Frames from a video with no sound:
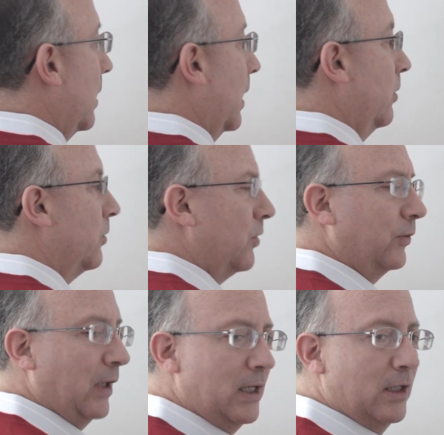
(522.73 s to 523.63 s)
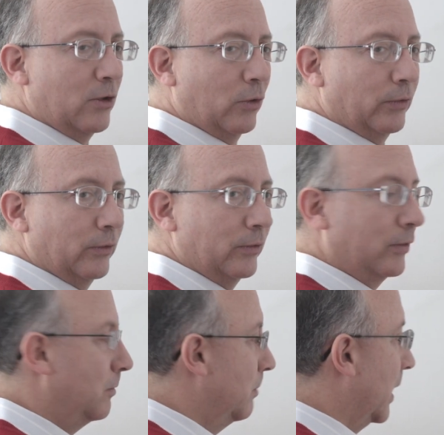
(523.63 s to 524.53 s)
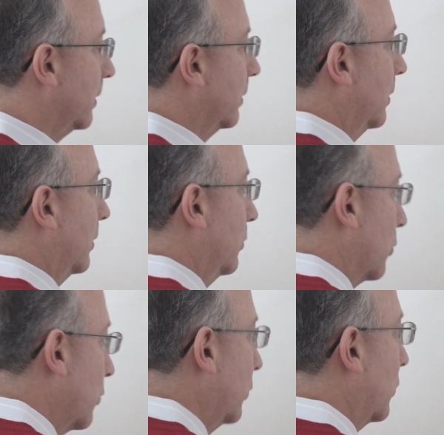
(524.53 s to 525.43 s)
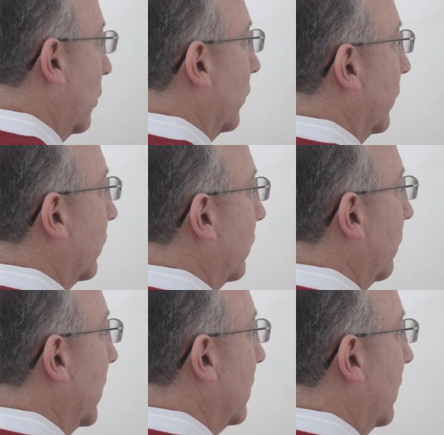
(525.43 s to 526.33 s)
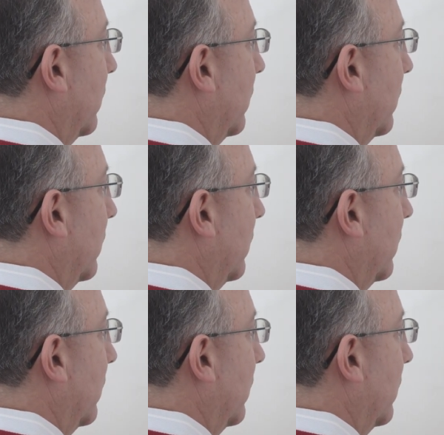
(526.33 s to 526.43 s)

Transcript: And not just any causes, but the root causes, right?